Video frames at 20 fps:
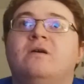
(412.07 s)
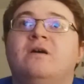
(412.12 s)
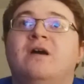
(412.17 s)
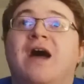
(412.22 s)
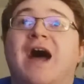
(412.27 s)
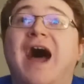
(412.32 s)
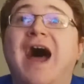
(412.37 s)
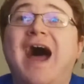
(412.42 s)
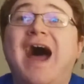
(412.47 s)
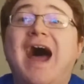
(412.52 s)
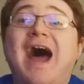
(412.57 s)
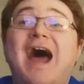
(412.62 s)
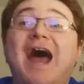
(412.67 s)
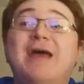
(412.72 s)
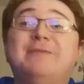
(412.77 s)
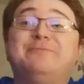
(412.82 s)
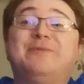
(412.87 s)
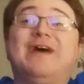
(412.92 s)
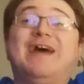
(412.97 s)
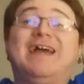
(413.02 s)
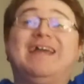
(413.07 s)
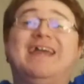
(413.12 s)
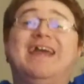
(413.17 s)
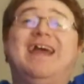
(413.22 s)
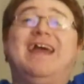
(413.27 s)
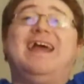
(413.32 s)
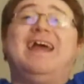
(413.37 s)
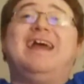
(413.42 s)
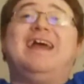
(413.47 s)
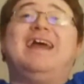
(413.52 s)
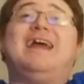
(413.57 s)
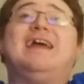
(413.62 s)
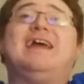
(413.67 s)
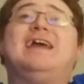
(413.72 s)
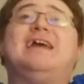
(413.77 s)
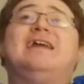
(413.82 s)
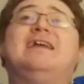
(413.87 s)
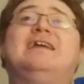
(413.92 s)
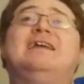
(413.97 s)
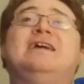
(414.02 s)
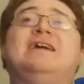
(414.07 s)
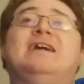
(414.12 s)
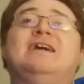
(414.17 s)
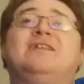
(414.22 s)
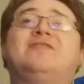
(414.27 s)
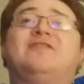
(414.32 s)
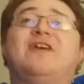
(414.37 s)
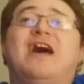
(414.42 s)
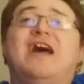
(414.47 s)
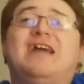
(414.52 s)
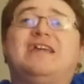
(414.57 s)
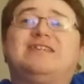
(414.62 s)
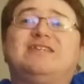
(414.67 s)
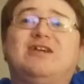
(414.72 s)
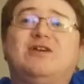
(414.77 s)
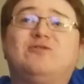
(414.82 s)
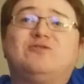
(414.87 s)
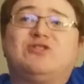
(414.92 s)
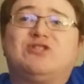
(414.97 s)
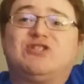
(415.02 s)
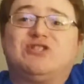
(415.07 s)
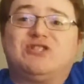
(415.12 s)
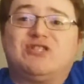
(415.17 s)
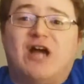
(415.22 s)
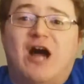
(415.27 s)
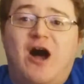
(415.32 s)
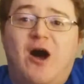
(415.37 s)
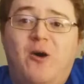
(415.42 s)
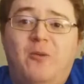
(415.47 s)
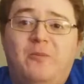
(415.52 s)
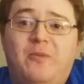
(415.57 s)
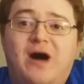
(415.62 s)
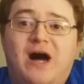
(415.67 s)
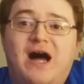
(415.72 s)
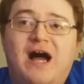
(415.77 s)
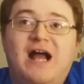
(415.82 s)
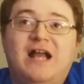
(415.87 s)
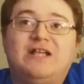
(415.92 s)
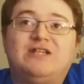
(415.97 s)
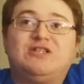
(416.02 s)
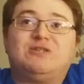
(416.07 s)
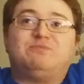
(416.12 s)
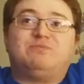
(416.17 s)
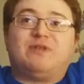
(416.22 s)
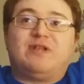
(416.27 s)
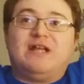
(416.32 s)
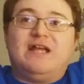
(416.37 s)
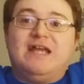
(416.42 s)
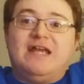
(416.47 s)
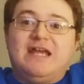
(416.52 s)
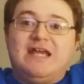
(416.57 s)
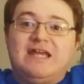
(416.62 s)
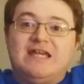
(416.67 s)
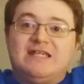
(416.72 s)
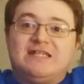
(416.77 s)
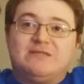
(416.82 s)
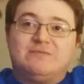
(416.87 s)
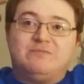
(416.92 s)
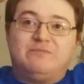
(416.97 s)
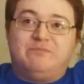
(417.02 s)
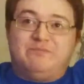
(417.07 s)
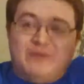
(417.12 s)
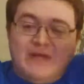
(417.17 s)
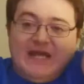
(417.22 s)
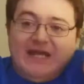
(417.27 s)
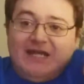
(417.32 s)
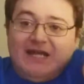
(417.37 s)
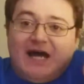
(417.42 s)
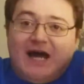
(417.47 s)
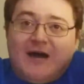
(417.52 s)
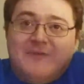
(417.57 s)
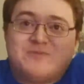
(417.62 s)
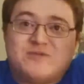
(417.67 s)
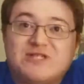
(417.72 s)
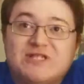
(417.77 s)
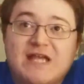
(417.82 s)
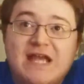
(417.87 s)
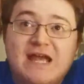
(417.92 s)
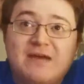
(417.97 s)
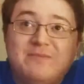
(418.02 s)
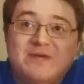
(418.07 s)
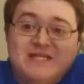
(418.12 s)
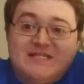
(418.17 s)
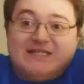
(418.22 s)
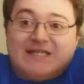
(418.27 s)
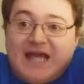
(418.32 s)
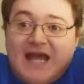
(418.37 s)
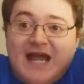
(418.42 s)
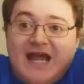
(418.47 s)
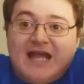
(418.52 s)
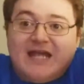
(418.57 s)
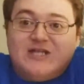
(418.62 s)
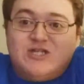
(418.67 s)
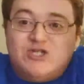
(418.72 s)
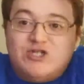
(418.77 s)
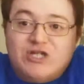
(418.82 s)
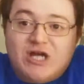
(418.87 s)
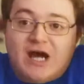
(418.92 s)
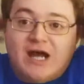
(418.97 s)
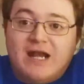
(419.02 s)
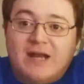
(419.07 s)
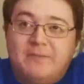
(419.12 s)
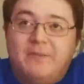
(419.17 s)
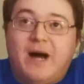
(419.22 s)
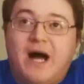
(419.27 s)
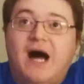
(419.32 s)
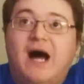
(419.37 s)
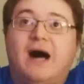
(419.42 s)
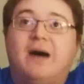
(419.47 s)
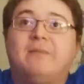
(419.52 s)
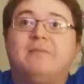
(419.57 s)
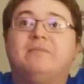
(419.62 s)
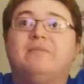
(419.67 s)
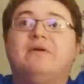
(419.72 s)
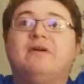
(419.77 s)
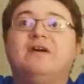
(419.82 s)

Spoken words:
Hey, Big E. Thank you so much. Please beat up Sami Zayn. Shut him up.